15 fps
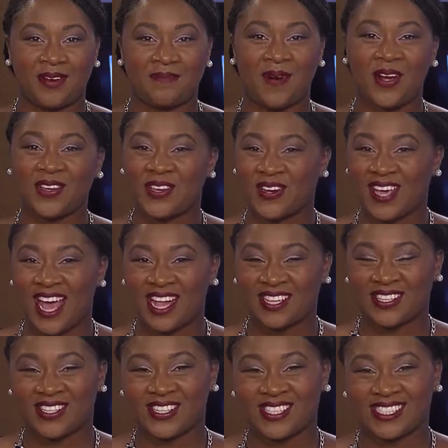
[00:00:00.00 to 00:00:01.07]
Mark your
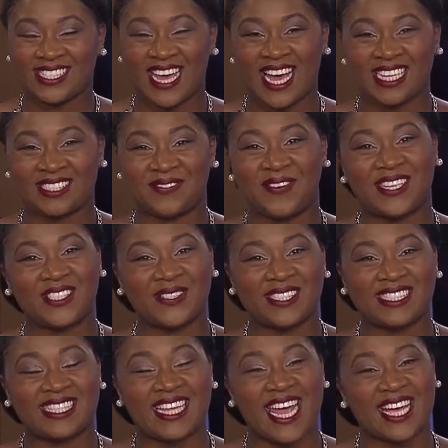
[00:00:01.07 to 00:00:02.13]
calendars as
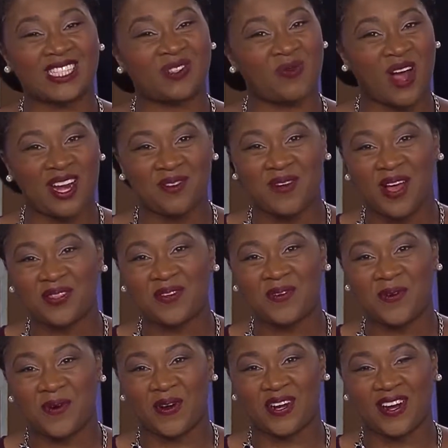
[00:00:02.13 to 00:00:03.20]
Veterans Day is right around the
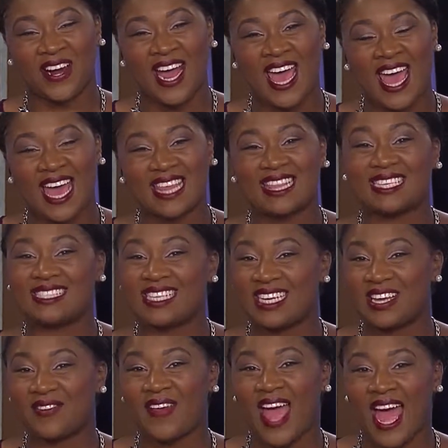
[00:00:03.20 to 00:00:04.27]
corner and the city
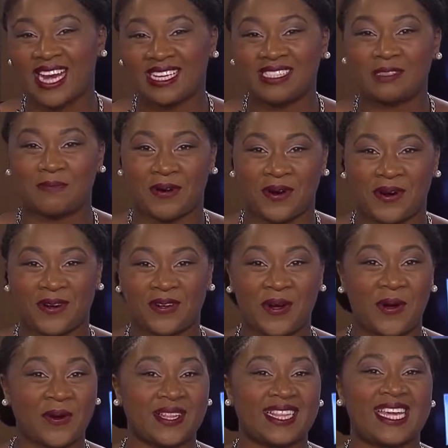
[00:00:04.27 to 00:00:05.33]
of Hattiesburg
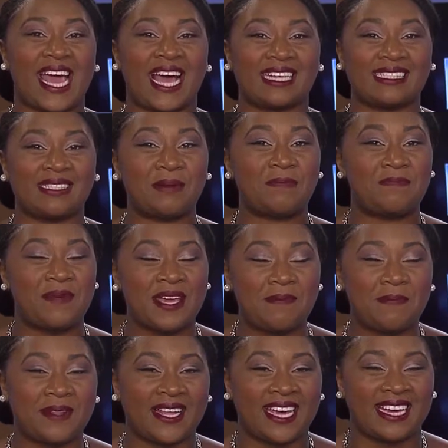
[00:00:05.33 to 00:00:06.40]
currently has some big
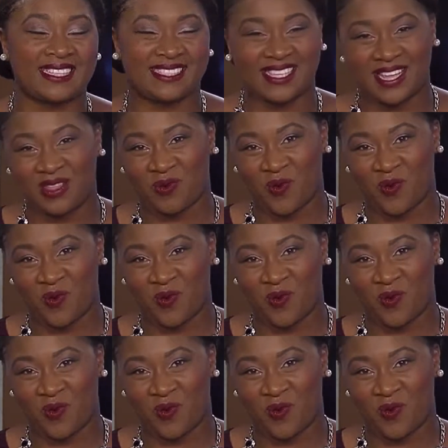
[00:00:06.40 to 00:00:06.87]
plans in the